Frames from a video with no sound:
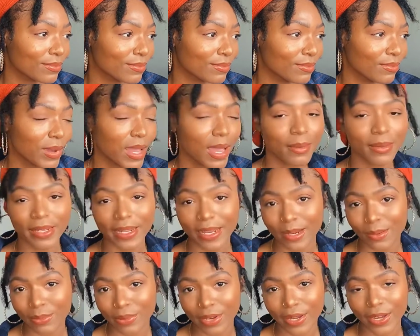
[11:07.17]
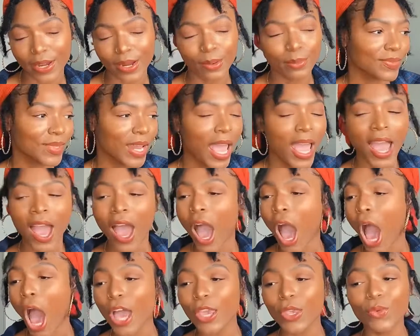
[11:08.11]
Probably not a prayer.
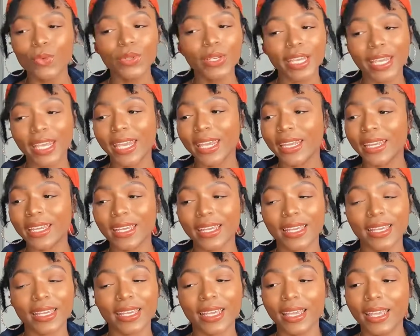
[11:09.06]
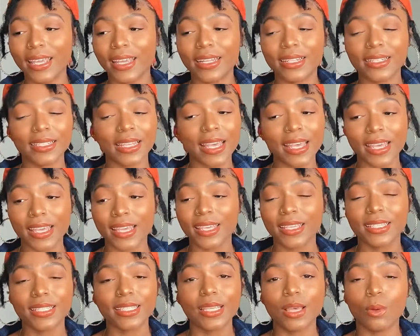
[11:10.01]
All you need
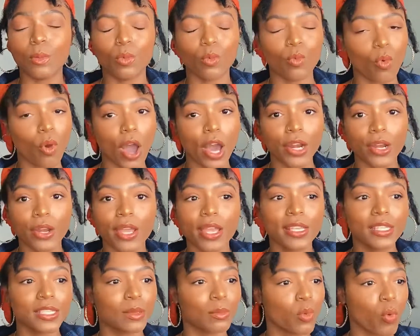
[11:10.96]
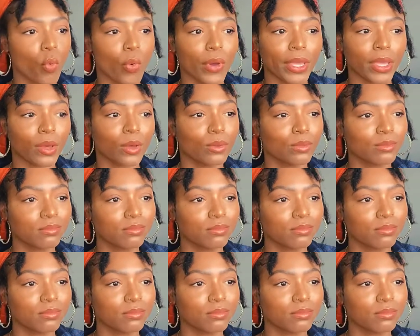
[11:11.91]
is some water and some oil,